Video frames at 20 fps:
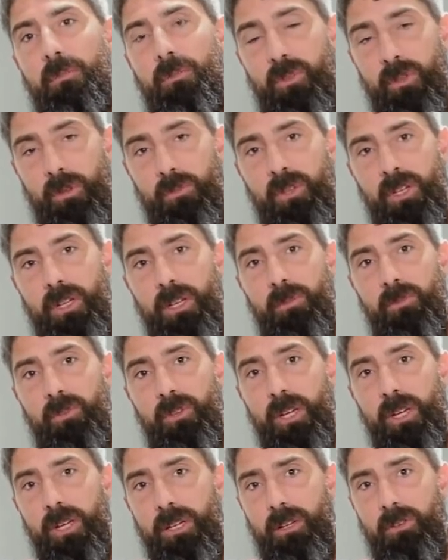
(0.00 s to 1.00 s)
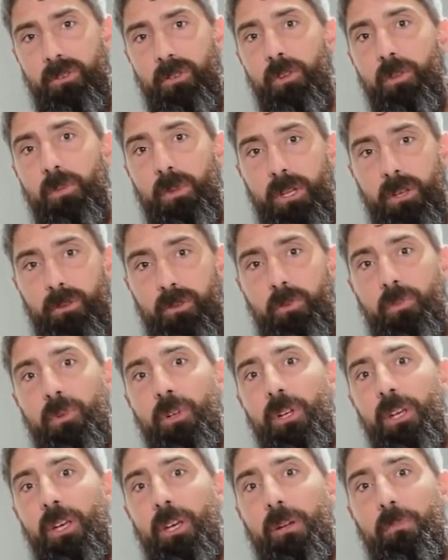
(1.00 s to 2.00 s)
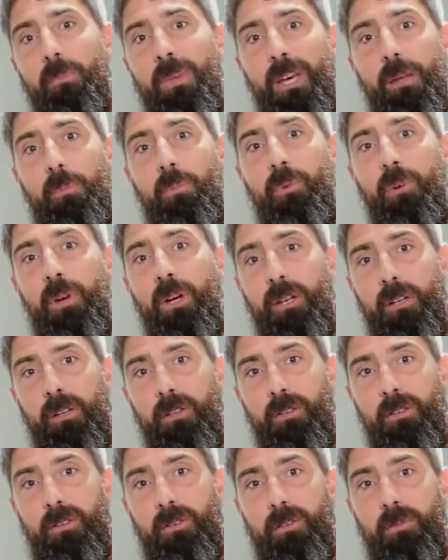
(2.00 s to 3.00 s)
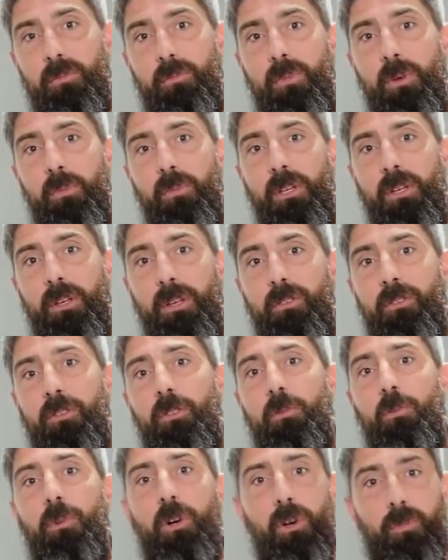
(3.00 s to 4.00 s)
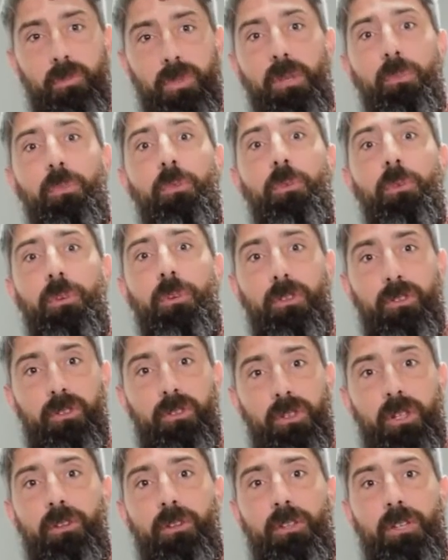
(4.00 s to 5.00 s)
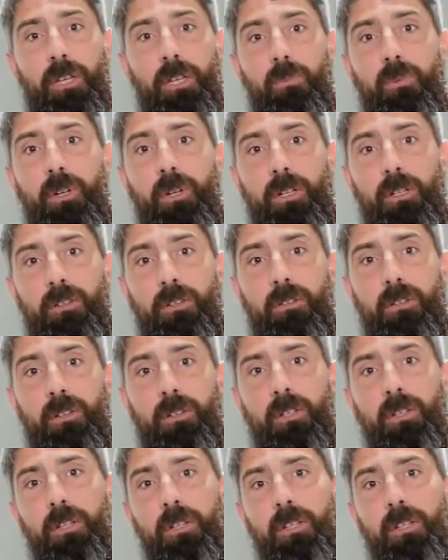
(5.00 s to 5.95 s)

Sometimes, not necessarily because they're putting out a bad product, but because the wrong people are installing that product.